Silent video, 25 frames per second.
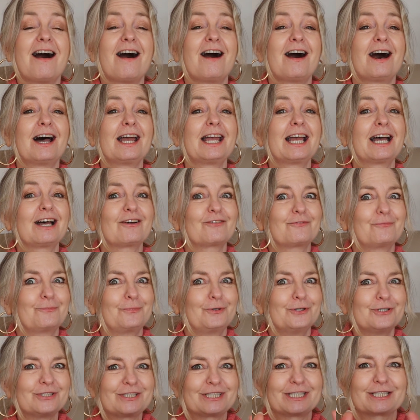I have
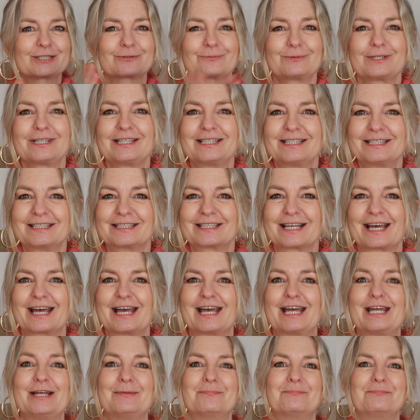put it with
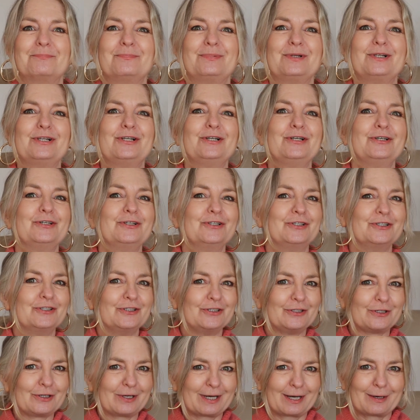a
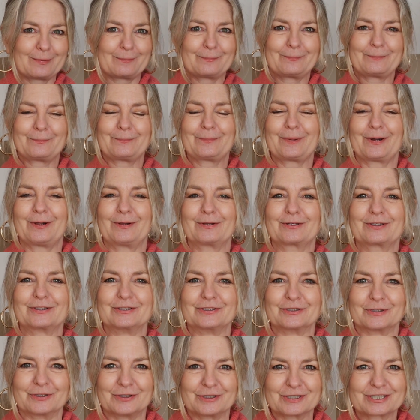blue
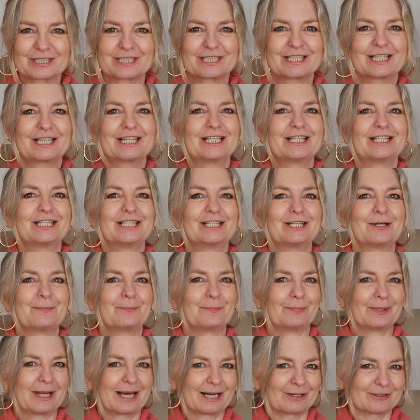polka dot
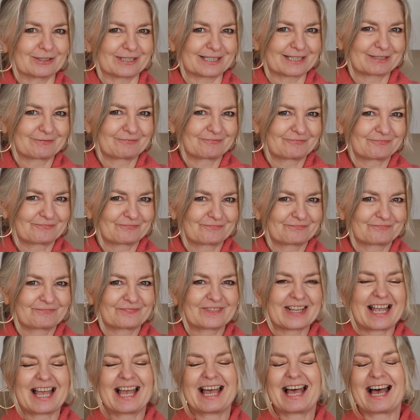blouse.
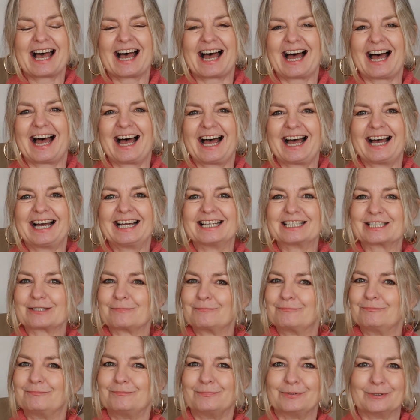And
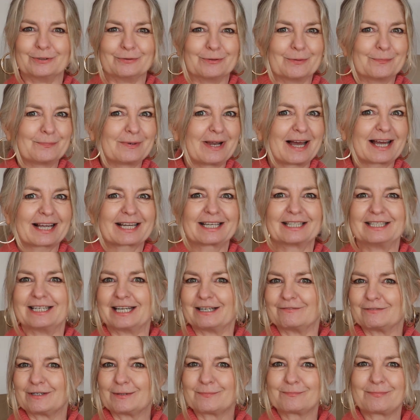blue and black,
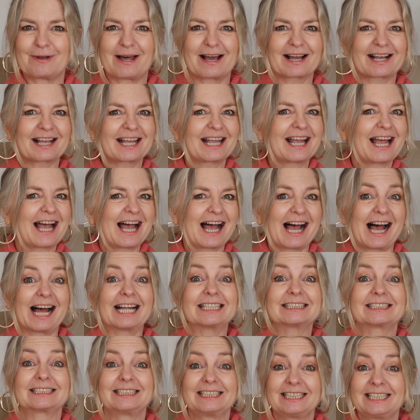navy and black.
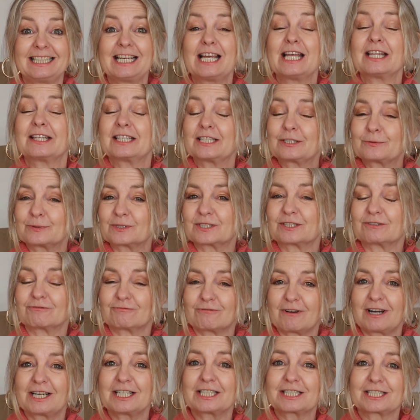Actually, this was the
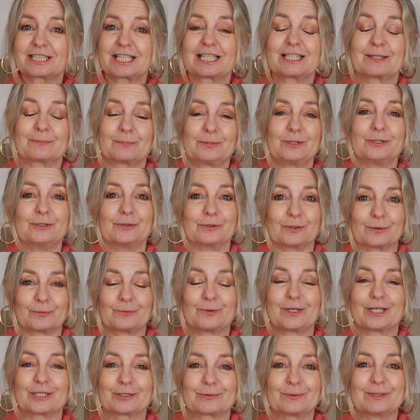right shade of blue that
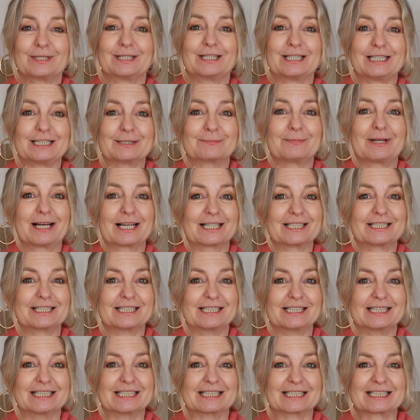worked with these black
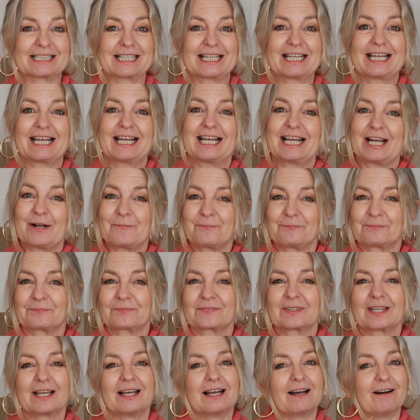jeans.
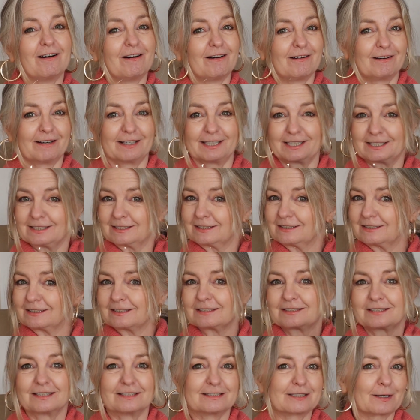I
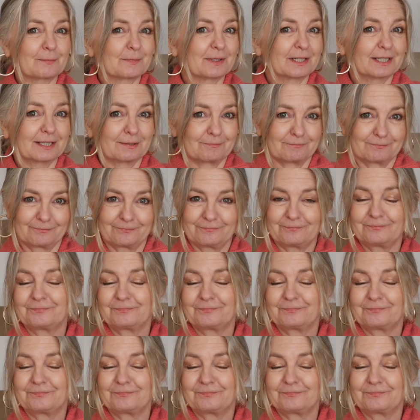turned up the